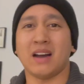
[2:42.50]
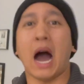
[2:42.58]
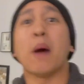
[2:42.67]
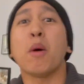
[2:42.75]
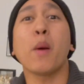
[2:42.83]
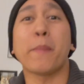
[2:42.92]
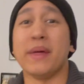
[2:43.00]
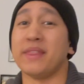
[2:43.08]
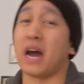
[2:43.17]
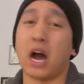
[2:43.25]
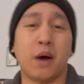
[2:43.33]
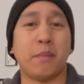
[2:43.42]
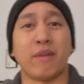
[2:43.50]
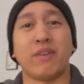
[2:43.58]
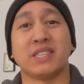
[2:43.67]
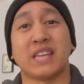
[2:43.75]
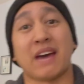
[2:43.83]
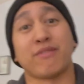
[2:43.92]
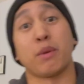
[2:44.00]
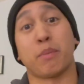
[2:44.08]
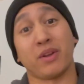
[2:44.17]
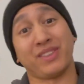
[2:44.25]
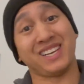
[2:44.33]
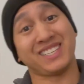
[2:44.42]
I'm hoping that all my friends that have their
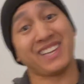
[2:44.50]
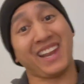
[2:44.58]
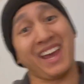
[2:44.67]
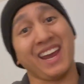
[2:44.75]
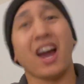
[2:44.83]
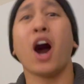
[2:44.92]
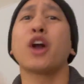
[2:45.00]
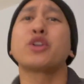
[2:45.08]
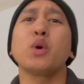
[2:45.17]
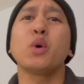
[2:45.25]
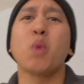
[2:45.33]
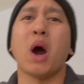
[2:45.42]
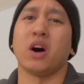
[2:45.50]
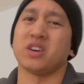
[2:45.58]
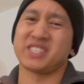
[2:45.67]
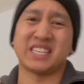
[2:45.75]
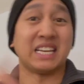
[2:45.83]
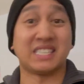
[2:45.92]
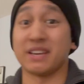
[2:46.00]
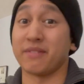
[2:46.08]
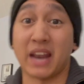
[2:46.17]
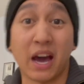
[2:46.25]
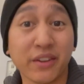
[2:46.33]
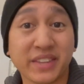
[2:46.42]
birthdays today are doing well, staying safe
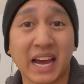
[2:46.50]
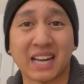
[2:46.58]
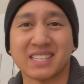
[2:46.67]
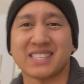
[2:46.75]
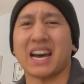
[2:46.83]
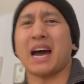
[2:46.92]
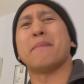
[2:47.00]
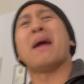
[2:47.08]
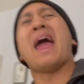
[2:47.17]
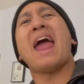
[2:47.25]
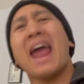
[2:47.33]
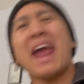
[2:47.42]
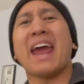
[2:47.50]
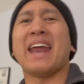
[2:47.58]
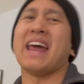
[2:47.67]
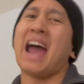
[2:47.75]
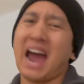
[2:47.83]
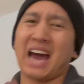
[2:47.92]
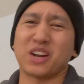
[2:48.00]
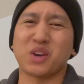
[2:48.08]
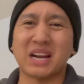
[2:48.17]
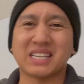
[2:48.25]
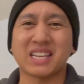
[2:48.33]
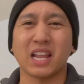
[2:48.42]
and healthy at this time, and had a
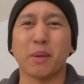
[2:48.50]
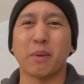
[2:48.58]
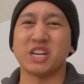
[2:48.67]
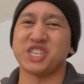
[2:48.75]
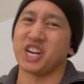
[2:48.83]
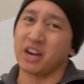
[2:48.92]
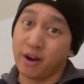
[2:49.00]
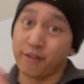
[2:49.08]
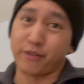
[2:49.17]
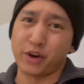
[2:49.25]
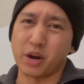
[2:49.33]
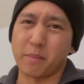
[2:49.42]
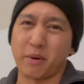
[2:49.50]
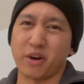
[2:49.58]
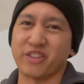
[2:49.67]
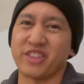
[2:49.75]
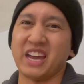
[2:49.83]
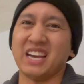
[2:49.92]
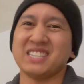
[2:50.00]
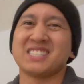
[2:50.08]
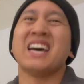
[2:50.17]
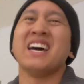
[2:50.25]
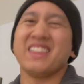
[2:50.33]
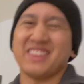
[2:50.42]
great celebration for your birthdays
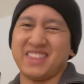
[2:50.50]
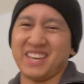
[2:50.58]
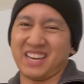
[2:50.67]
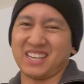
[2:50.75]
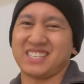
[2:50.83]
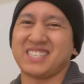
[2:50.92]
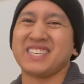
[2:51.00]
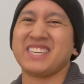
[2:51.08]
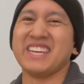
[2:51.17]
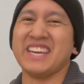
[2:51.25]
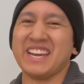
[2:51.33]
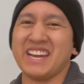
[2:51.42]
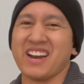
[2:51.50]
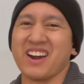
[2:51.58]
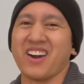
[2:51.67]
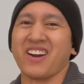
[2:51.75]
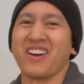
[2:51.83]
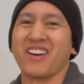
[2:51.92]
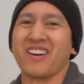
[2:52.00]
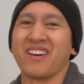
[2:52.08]
this year.